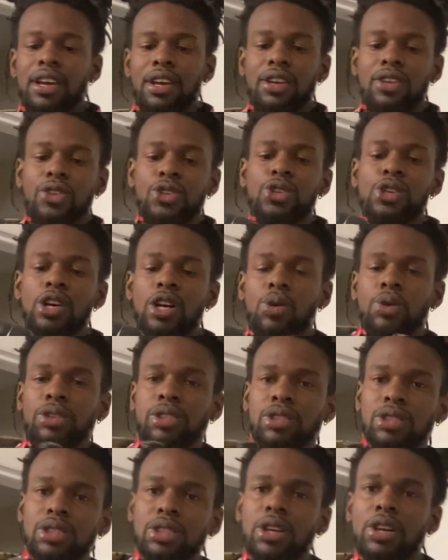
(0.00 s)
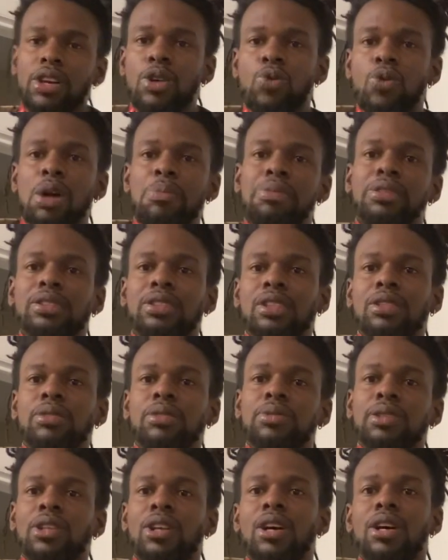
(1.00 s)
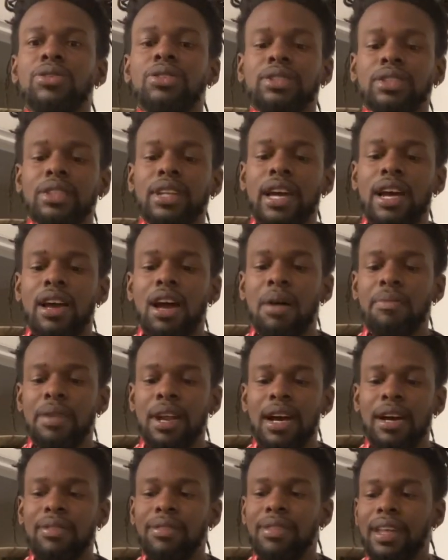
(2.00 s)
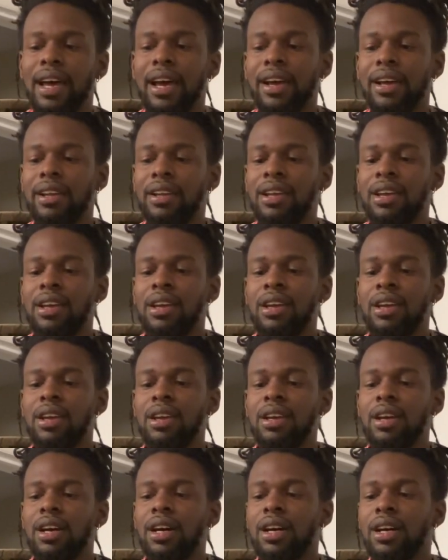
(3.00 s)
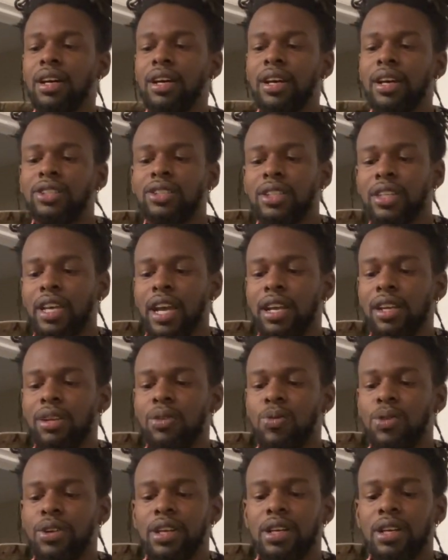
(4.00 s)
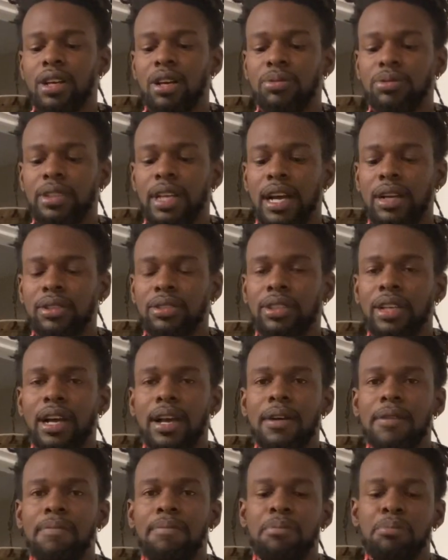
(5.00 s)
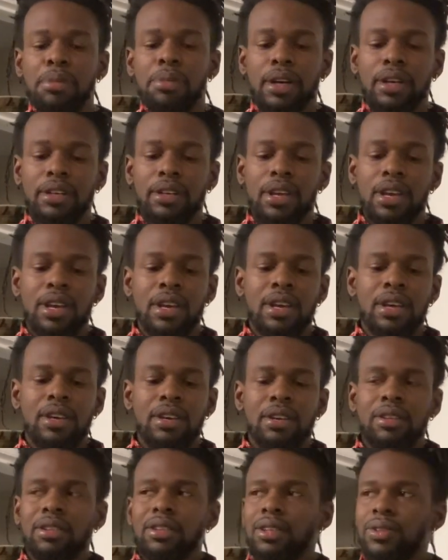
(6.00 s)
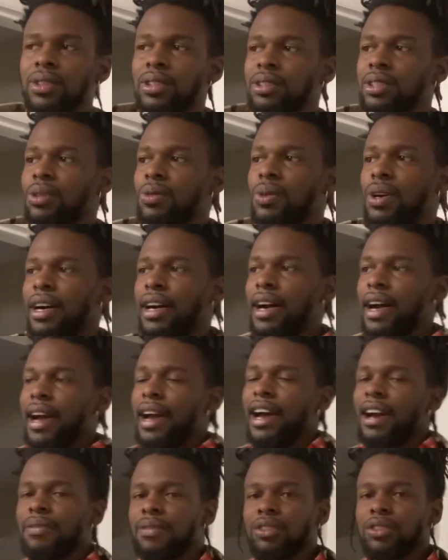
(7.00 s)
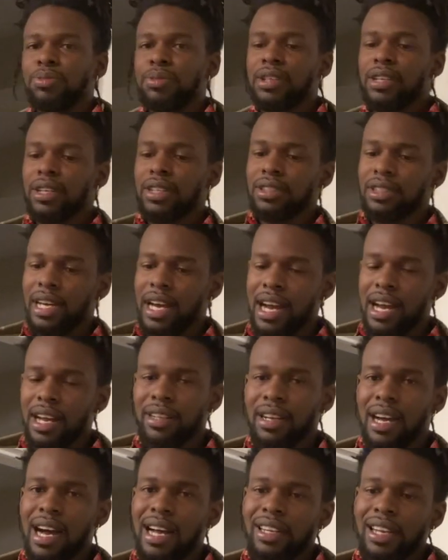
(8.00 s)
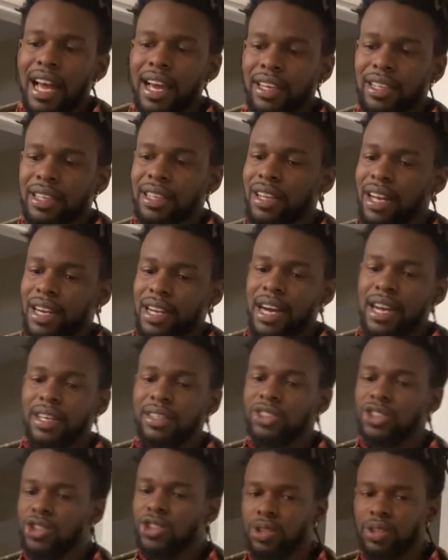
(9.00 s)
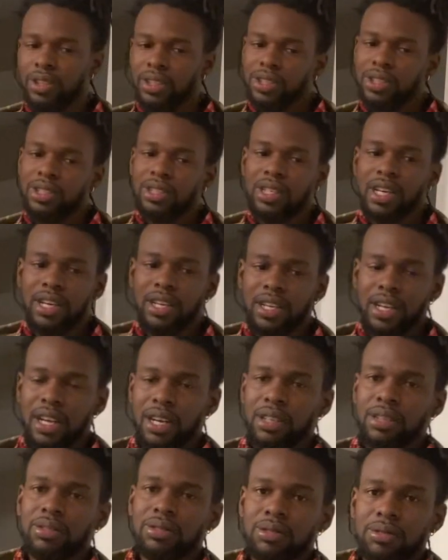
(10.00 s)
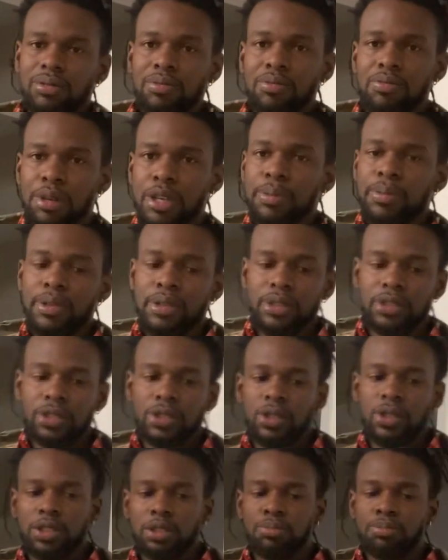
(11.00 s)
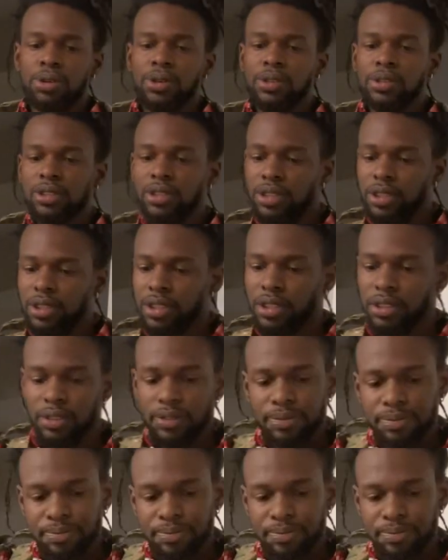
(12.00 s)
you go with the certain weapon systems and all this and that. I'm not that educated when it comes down to that. But the reason why I have is because I like it. Like, I enjoy it, just like how people enjoy sports and shit.